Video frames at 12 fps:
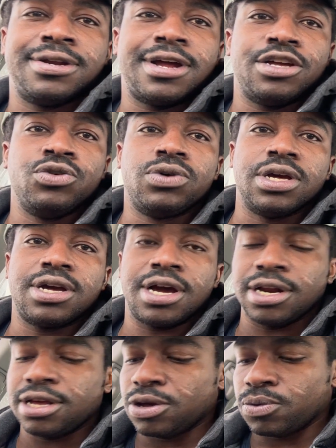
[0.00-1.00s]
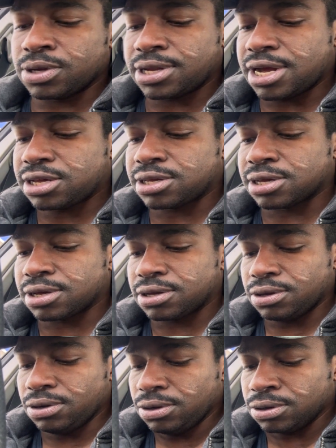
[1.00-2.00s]
or not you can kind of get with that shit.
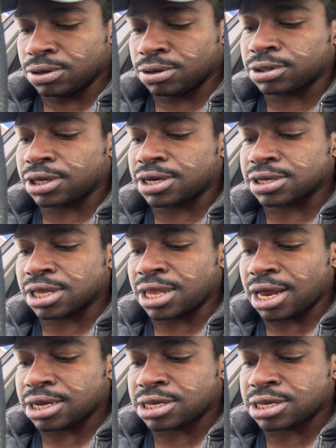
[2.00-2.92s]
You know what I'm saying? Because a lot of